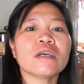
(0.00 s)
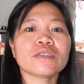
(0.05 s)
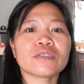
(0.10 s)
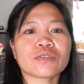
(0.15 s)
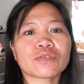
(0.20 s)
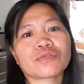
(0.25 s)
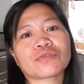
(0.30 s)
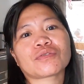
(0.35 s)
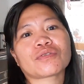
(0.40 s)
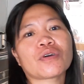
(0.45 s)

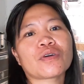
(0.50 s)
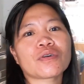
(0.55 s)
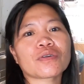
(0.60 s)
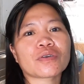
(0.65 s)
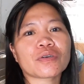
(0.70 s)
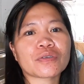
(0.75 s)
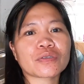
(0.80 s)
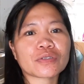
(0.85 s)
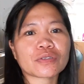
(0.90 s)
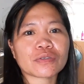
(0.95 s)

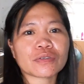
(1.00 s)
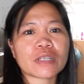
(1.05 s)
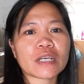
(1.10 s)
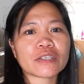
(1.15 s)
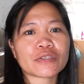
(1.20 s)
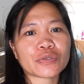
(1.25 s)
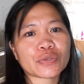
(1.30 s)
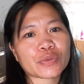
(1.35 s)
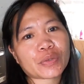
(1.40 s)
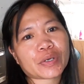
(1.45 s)
stroke so
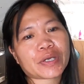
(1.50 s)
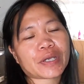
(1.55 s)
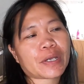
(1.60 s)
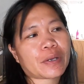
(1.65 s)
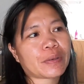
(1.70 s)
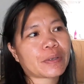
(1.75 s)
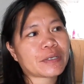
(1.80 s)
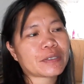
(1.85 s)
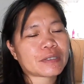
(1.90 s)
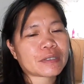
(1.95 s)
that's why
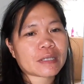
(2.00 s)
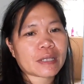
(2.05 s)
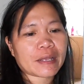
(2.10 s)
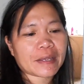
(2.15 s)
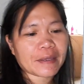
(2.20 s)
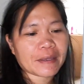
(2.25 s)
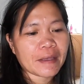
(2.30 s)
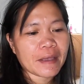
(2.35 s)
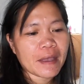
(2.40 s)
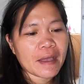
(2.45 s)
i was
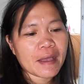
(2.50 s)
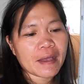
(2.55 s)
like